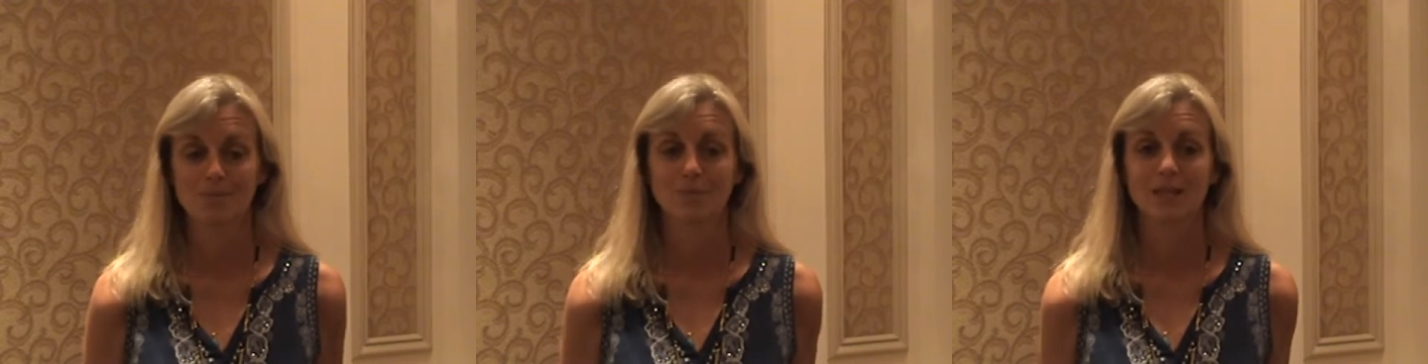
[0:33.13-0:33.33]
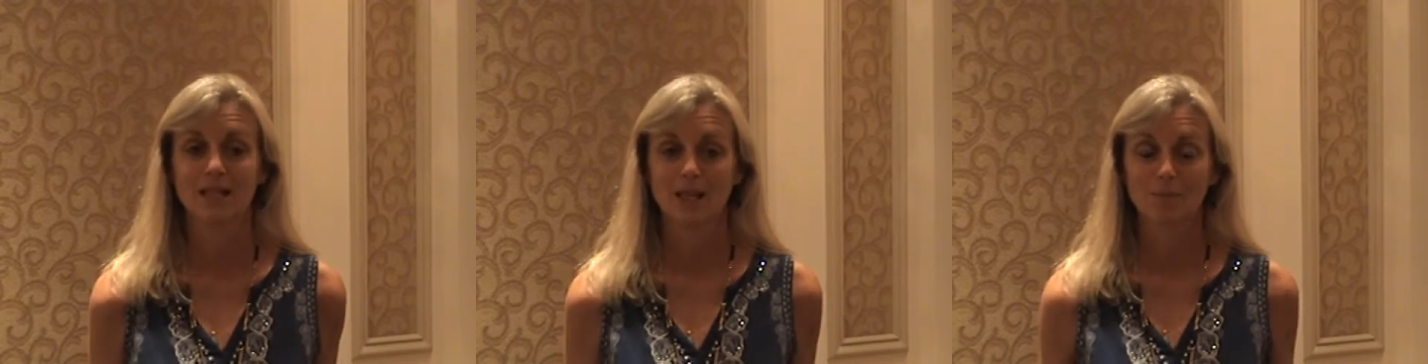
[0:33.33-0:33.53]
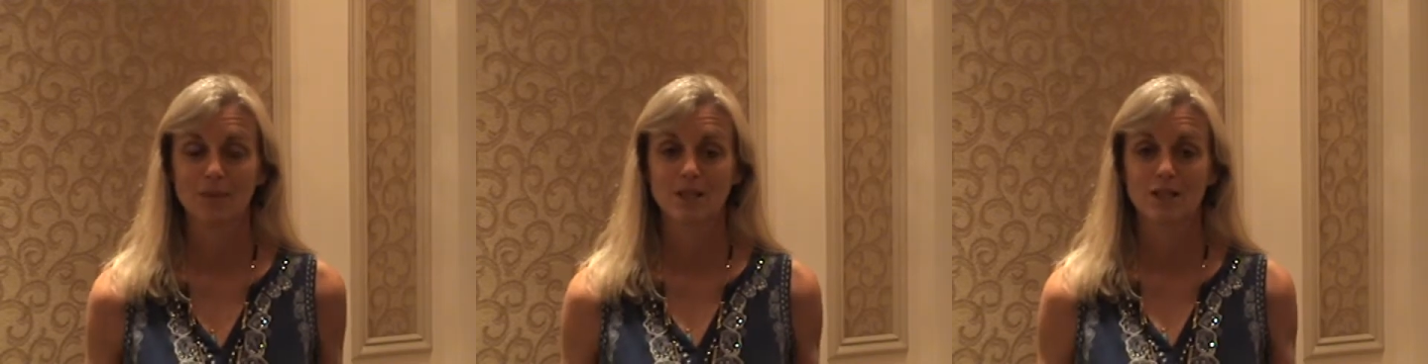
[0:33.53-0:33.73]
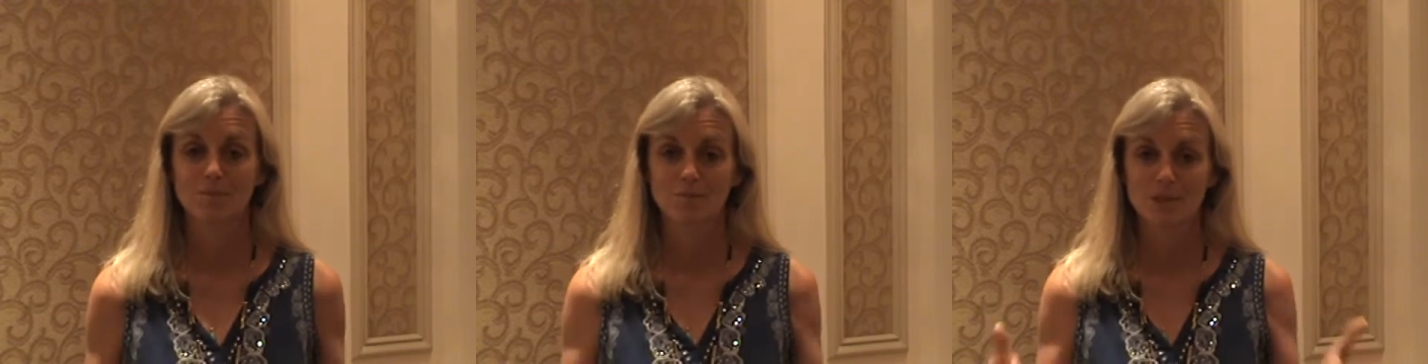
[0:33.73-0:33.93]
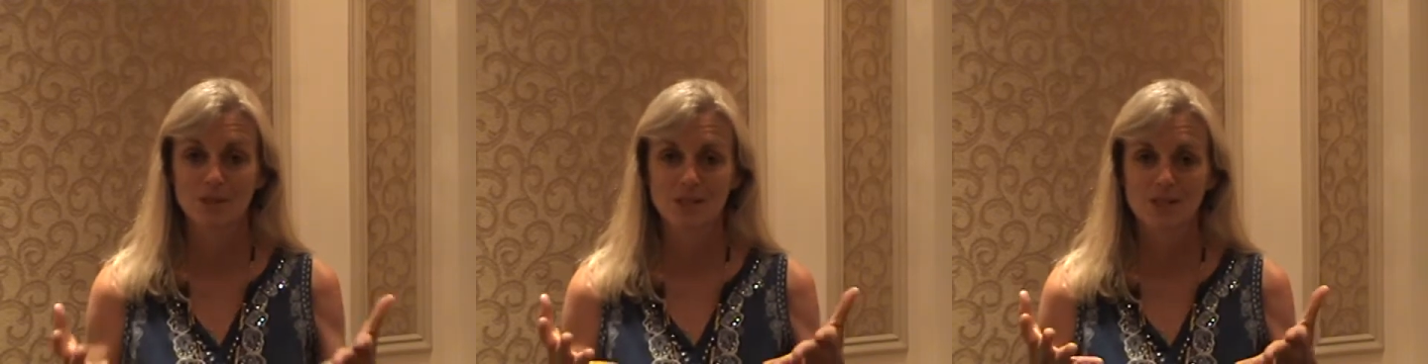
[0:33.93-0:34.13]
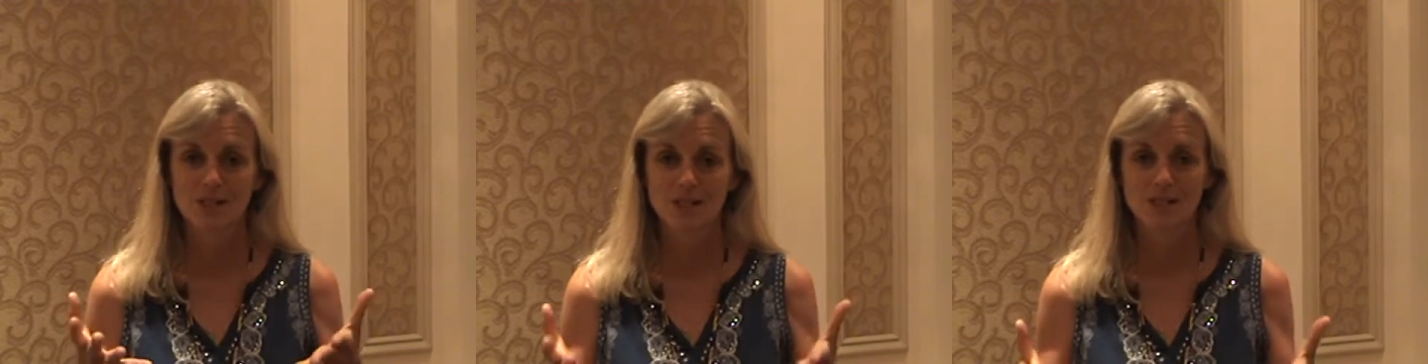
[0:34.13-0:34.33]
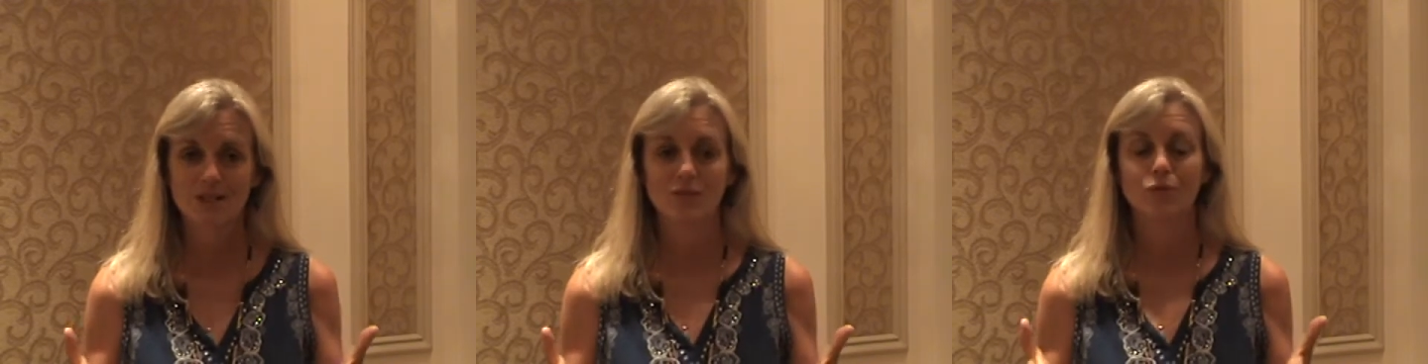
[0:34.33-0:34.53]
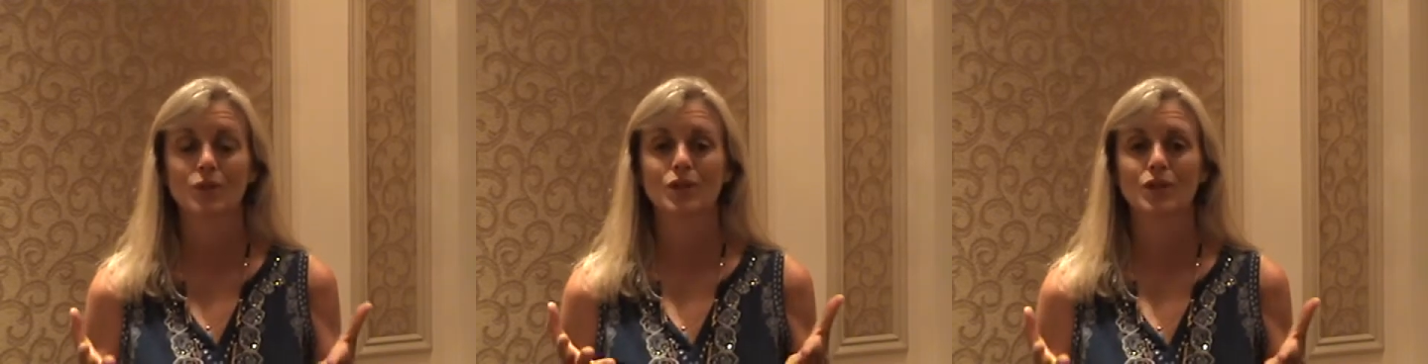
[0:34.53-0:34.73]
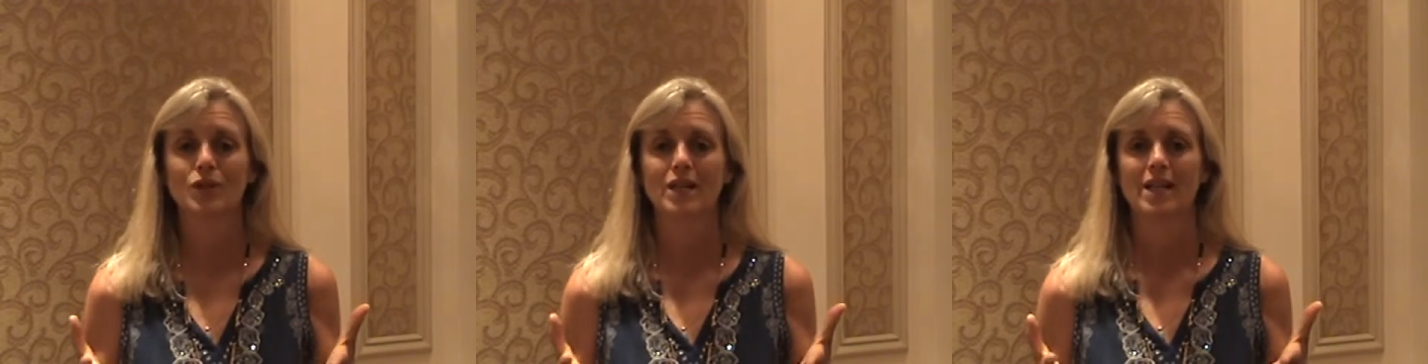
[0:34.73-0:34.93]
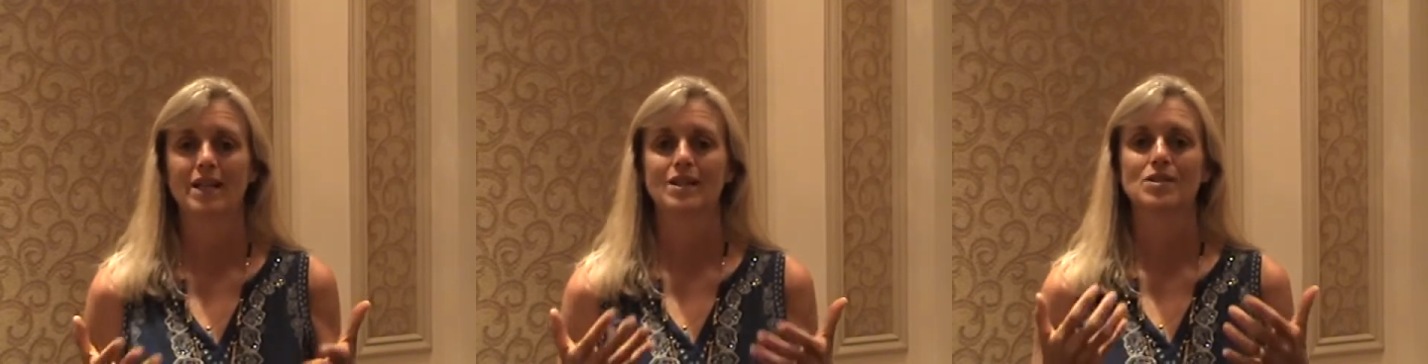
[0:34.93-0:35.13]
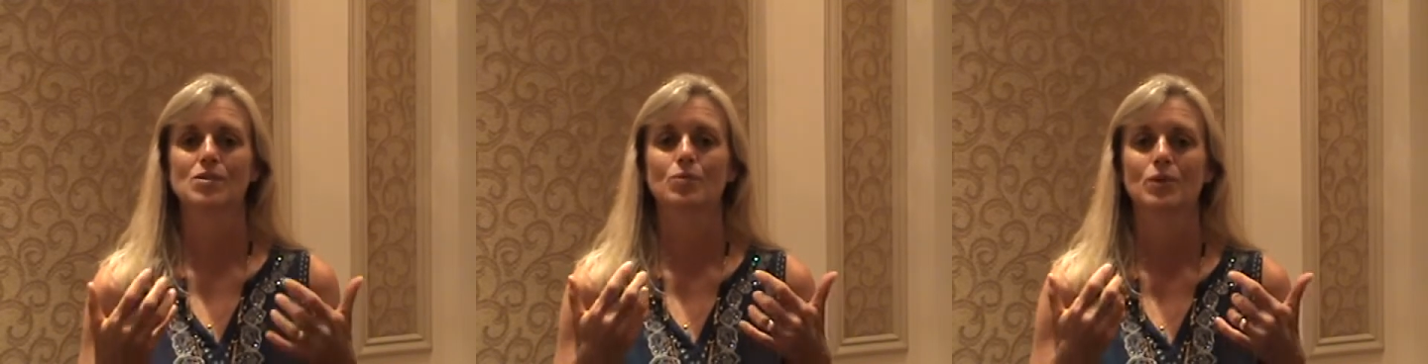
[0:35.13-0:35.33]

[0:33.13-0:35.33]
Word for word: being able to perceive with your hands